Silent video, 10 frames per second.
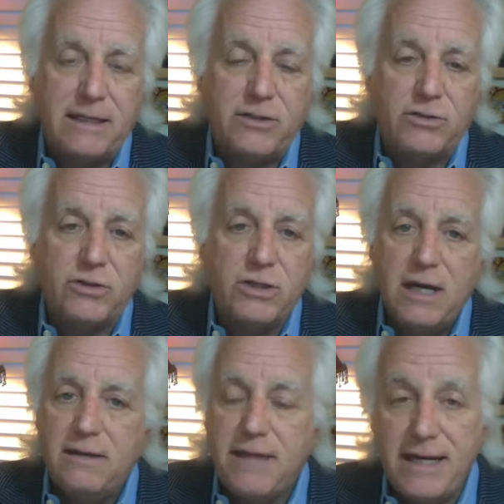deals.
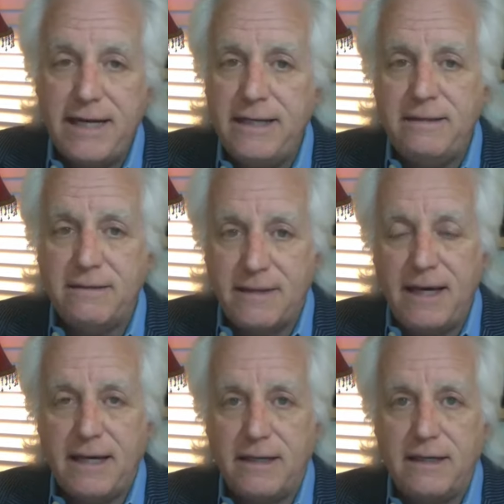They didn't
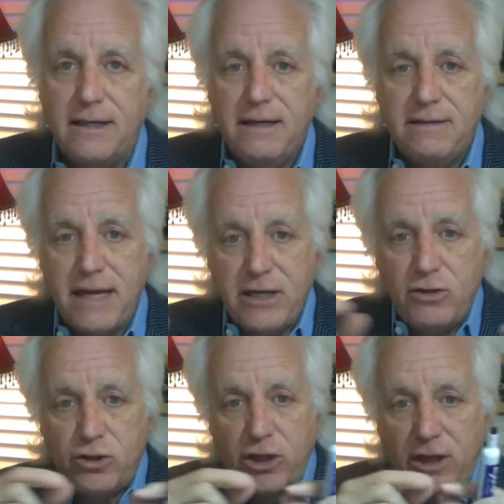think that
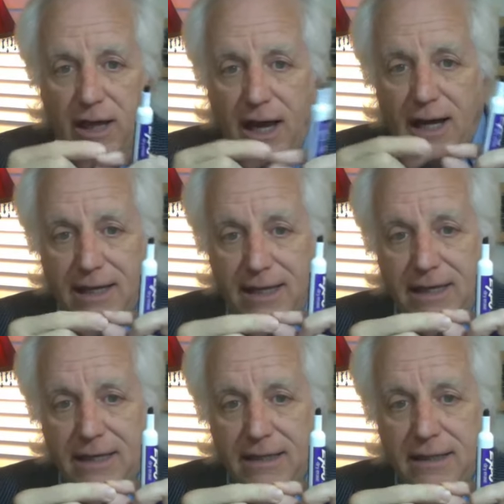you should lock
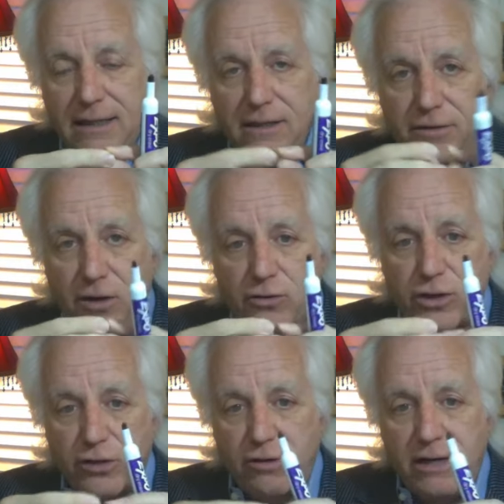in those
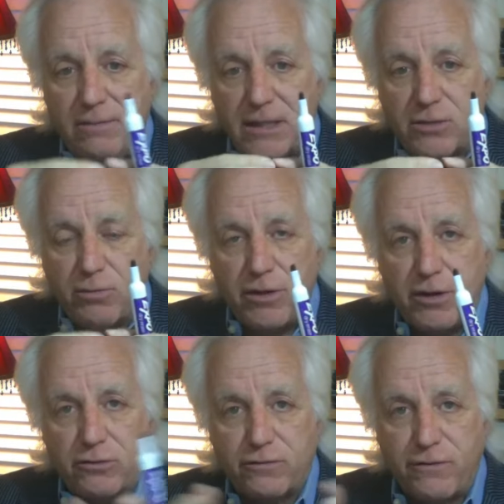agreements with
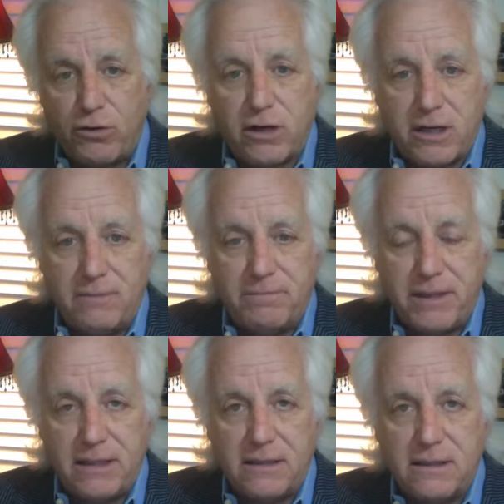those four
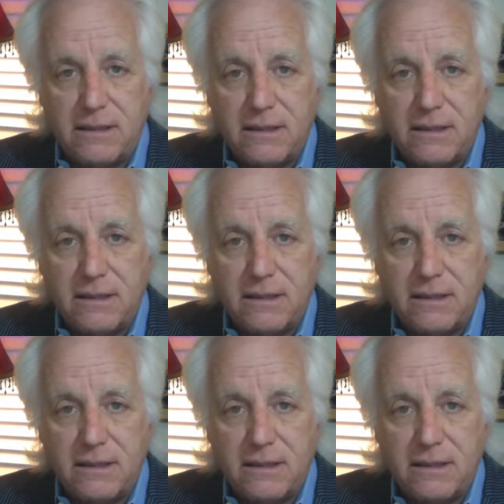companies,